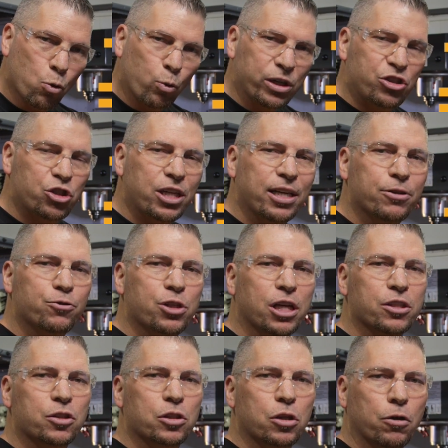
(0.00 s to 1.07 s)
which gives
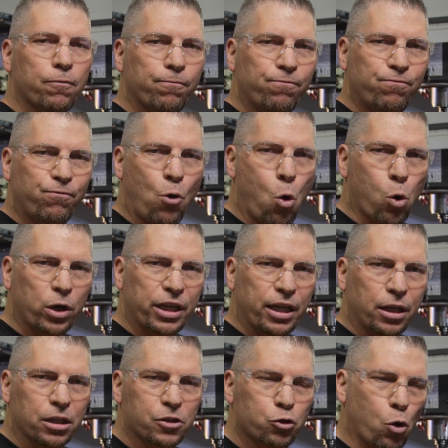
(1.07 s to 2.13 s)
us
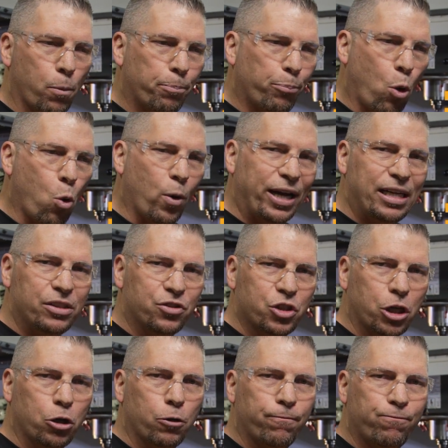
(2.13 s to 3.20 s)
40, so
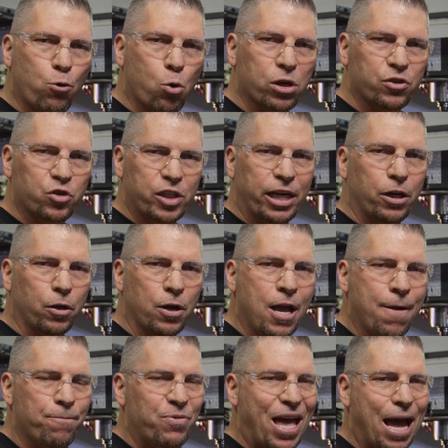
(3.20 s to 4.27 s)

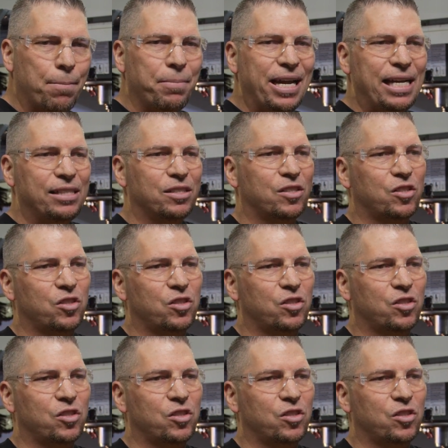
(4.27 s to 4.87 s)
0.040. That means